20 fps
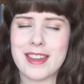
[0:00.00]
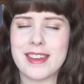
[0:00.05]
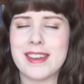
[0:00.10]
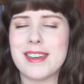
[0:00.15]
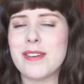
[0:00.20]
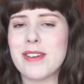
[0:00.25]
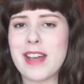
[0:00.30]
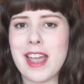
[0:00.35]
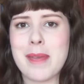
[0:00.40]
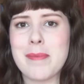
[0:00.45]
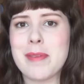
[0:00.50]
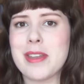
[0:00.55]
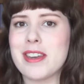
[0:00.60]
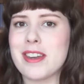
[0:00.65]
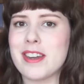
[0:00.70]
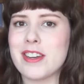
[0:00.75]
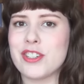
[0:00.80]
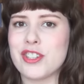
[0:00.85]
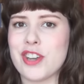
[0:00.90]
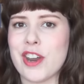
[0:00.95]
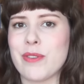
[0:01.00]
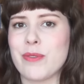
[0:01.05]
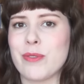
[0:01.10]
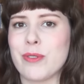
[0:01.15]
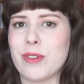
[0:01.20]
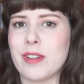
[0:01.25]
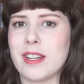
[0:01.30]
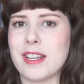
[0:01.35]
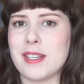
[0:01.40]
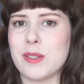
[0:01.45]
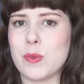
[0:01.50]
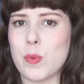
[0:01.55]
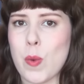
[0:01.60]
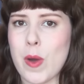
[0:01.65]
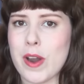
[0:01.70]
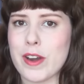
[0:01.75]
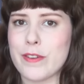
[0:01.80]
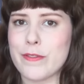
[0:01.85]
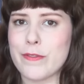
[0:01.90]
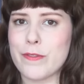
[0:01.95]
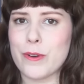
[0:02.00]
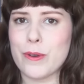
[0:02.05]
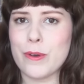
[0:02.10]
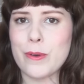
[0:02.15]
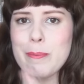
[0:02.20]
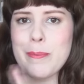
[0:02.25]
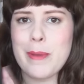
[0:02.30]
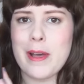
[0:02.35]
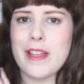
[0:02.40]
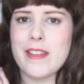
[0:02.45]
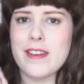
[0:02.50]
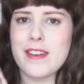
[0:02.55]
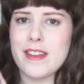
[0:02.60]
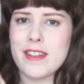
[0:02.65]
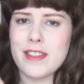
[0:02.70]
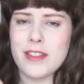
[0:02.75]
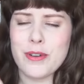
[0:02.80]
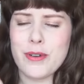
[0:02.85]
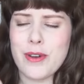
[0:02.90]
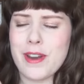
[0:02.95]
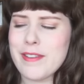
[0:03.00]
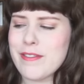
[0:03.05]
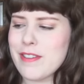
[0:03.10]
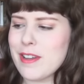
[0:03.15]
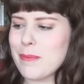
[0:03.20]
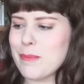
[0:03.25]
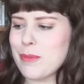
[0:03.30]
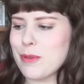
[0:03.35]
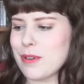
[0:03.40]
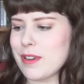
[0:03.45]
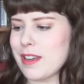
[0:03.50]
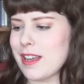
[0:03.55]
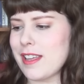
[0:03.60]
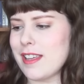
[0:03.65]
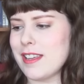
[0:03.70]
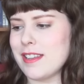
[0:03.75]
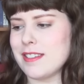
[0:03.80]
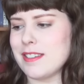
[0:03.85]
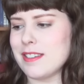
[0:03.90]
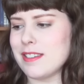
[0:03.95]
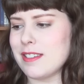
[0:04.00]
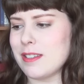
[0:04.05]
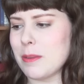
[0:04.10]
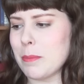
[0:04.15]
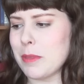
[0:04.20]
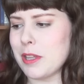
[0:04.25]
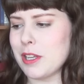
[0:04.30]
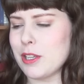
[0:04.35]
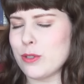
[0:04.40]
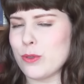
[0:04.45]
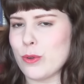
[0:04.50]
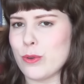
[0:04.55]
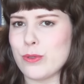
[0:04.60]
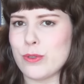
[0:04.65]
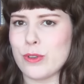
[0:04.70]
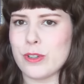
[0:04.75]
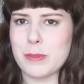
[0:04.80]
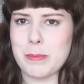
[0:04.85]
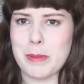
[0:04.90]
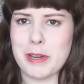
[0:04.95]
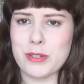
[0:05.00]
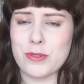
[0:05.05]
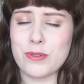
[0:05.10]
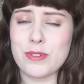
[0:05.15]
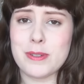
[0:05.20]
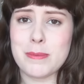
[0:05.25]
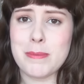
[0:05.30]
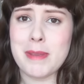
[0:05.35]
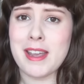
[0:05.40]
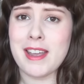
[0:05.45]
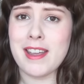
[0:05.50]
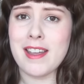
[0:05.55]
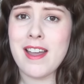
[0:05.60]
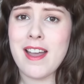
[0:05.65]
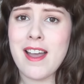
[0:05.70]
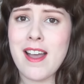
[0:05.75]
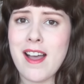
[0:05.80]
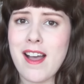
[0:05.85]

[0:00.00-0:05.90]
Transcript: Neil Gaiman in general is wonderful, but The Graveyard Book is just something so, so special to me.